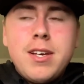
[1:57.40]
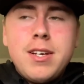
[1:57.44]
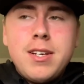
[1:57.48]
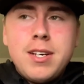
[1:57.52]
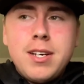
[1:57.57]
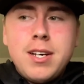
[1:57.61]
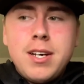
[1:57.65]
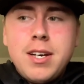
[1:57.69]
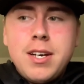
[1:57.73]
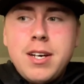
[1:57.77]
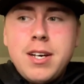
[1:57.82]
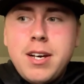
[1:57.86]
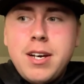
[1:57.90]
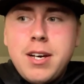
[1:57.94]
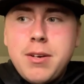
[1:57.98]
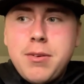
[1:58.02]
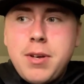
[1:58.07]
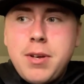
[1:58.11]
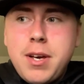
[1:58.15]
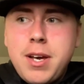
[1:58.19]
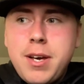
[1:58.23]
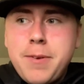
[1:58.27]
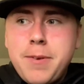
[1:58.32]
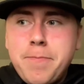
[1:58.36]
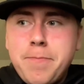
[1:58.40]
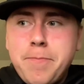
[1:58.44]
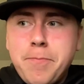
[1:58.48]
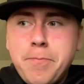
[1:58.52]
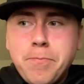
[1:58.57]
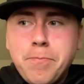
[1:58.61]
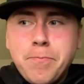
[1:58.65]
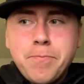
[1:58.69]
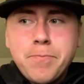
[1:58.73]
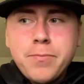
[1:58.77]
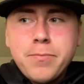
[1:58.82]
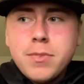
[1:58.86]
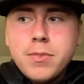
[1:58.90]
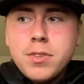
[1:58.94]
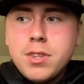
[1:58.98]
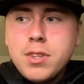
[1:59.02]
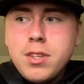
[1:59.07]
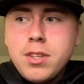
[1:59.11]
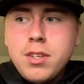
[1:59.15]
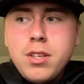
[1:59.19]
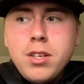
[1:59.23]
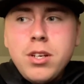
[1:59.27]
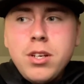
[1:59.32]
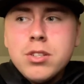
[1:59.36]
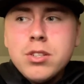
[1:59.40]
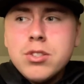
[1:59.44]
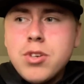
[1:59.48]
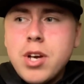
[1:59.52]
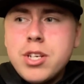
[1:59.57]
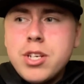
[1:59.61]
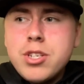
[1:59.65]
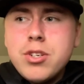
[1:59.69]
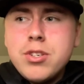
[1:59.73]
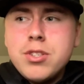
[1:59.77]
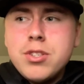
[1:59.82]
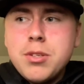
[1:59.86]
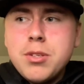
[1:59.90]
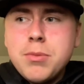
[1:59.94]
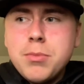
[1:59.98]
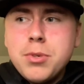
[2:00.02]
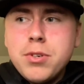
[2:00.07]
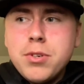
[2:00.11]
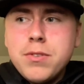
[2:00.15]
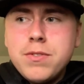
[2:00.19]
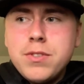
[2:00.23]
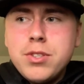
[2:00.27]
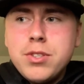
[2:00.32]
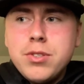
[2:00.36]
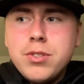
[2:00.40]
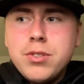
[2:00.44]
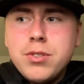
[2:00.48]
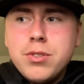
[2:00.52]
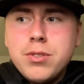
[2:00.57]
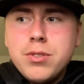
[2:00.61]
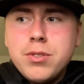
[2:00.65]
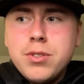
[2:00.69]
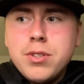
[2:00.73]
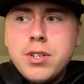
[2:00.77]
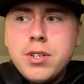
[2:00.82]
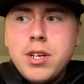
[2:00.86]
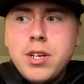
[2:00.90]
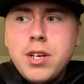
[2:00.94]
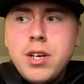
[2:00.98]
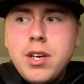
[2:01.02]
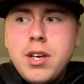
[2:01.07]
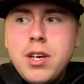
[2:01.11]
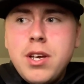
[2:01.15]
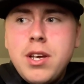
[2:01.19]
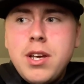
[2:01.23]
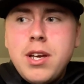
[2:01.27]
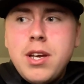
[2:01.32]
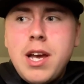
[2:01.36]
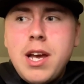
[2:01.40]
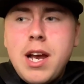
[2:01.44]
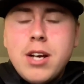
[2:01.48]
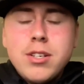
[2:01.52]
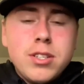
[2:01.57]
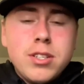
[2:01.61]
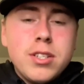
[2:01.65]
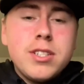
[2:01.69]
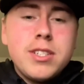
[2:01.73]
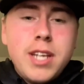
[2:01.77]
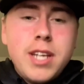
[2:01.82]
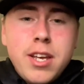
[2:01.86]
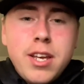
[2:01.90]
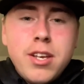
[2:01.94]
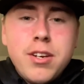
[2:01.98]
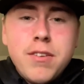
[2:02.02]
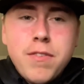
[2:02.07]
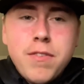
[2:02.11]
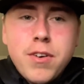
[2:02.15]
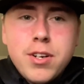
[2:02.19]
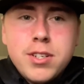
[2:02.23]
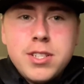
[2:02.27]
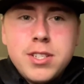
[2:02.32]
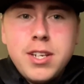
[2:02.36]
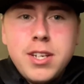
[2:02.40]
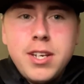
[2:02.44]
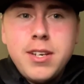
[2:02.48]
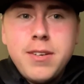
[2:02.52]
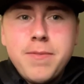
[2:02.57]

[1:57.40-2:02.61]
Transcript: on a, uh, so I choose to move to Arizona State University